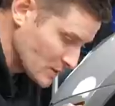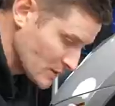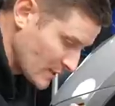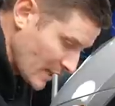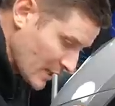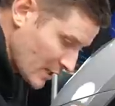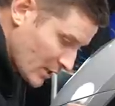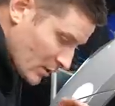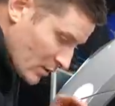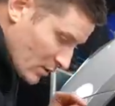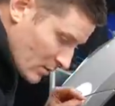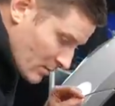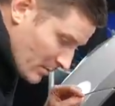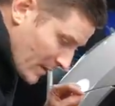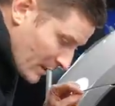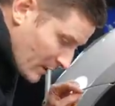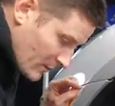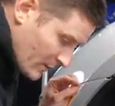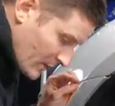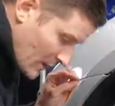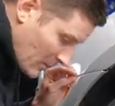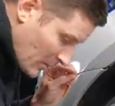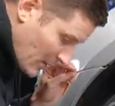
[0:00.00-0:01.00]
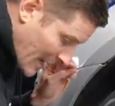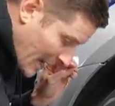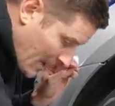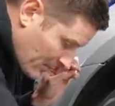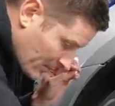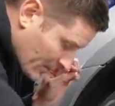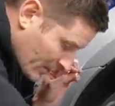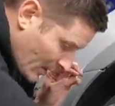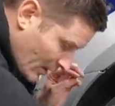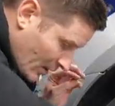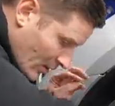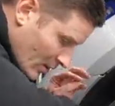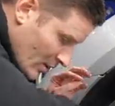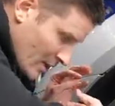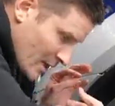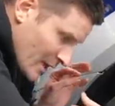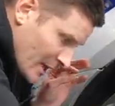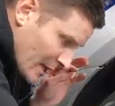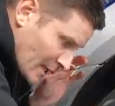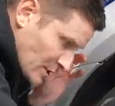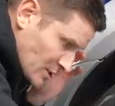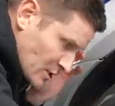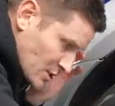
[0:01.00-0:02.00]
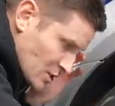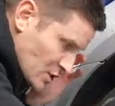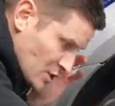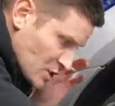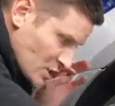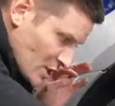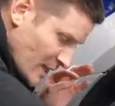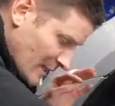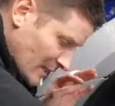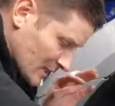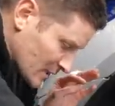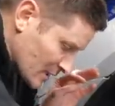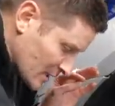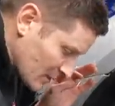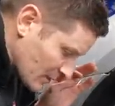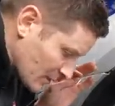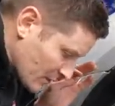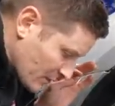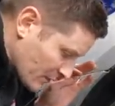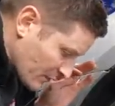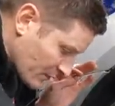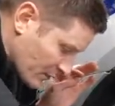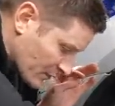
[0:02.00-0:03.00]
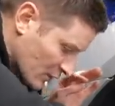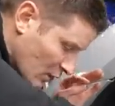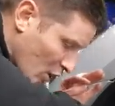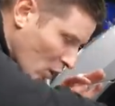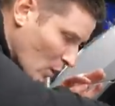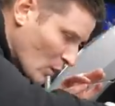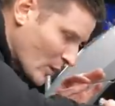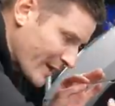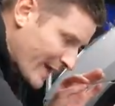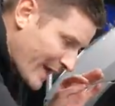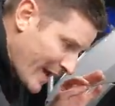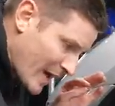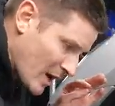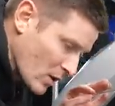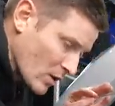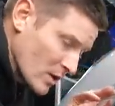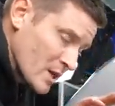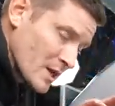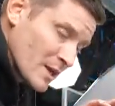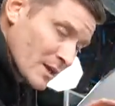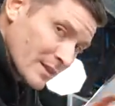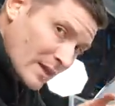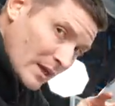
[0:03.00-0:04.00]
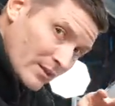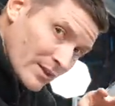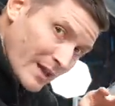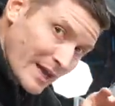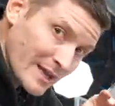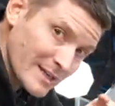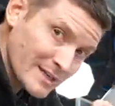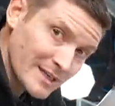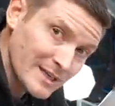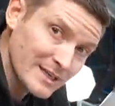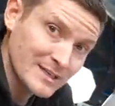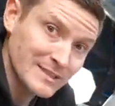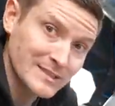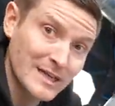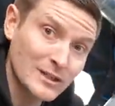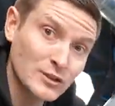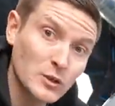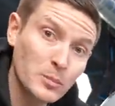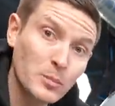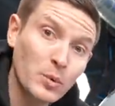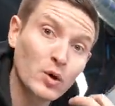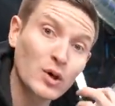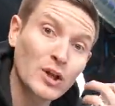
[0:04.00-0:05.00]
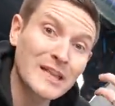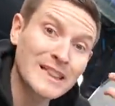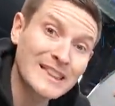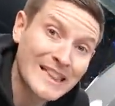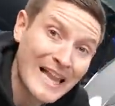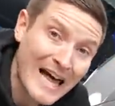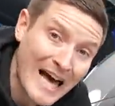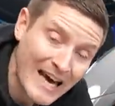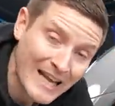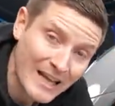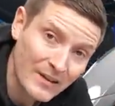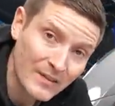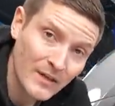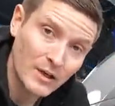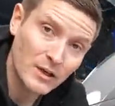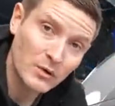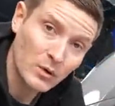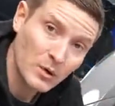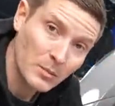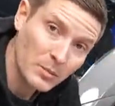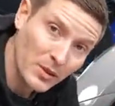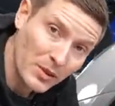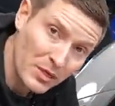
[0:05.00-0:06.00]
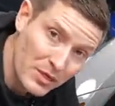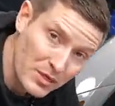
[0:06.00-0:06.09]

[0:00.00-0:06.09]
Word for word: take your microfiber applicator and just gently flow it out. Now the idea is not to put a lot on there. You want to put